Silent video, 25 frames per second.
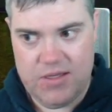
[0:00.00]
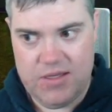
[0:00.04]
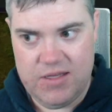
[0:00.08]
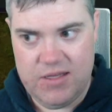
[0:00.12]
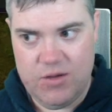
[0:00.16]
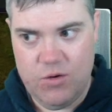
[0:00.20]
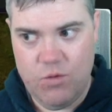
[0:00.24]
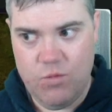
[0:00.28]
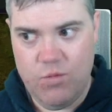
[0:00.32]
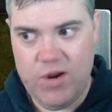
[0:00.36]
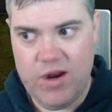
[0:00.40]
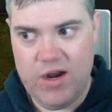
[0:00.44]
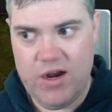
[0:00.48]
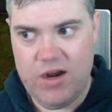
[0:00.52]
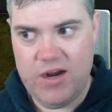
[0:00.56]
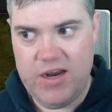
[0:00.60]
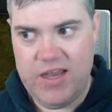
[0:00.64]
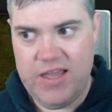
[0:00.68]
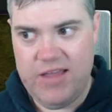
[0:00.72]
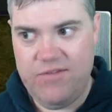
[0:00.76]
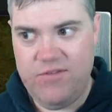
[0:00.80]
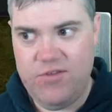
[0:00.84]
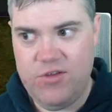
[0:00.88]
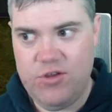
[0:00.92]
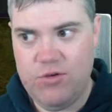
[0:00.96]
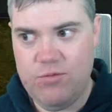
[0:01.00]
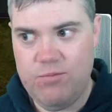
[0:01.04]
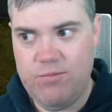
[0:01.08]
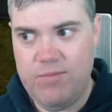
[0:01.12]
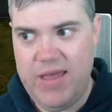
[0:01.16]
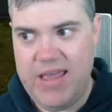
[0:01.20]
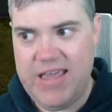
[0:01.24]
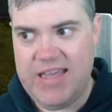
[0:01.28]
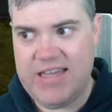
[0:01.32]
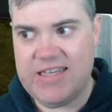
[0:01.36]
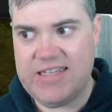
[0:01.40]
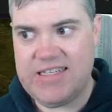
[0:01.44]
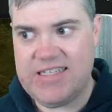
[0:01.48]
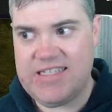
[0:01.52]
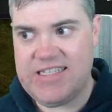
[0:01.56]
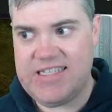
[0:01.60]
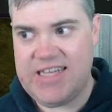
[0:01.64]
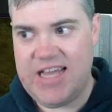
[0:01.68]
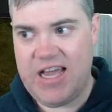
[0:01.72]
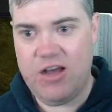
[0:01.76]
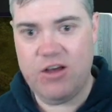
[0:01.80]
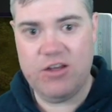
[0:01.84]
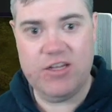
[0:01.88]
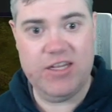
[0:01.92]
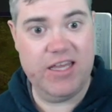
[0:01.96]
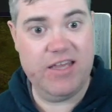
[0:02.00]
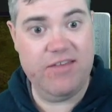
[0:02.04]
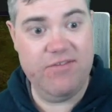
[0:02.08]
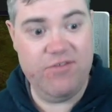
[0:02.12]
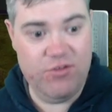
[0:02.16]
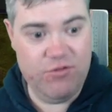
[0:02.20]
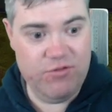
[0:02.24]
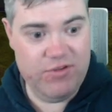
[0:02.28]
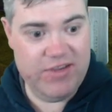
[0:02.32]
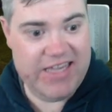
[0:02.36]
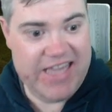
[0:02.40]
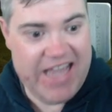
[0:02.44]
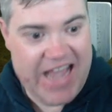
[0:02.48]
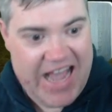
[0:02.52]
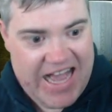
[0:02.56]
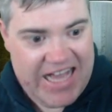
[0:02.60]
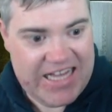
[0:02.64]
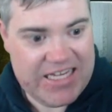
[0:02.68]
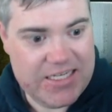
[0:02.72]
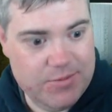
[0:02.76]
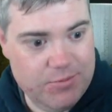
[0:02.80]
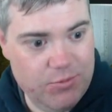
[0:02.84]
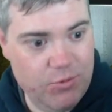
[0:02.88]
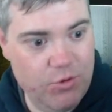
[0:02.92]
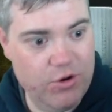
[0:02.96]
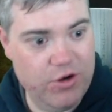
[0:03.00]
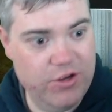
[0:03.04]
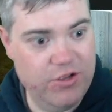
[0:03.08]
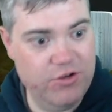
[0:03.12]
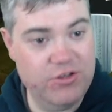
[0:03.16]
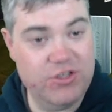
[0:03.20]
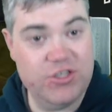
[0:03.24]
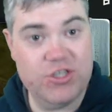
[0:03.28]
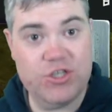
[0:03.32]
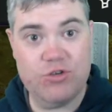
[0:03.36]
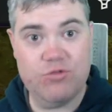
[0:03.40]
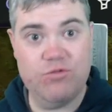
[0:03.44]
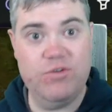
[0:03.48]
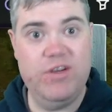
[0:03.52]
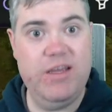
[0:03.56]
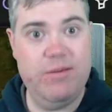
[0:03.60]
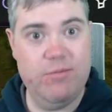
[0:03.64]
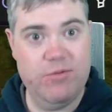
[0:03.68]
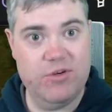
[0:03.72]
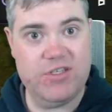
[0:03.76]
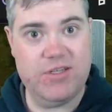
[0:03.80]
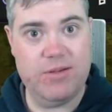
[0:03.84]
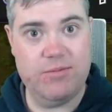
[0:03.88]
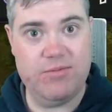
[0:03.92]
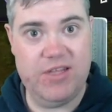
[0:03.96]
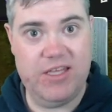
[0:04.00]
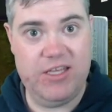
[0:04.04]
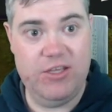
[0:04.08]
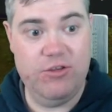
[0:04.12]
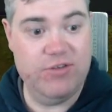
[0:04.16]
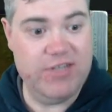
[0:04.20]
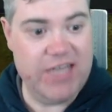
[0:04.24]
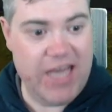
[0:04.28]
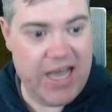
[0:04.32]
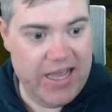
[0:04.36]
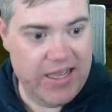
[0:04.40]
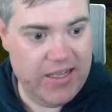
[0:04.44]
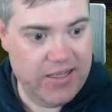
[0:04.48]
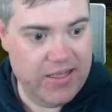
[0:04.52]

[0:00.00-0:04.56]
where if you make a sound, like if you gasp or you scream or something, you die.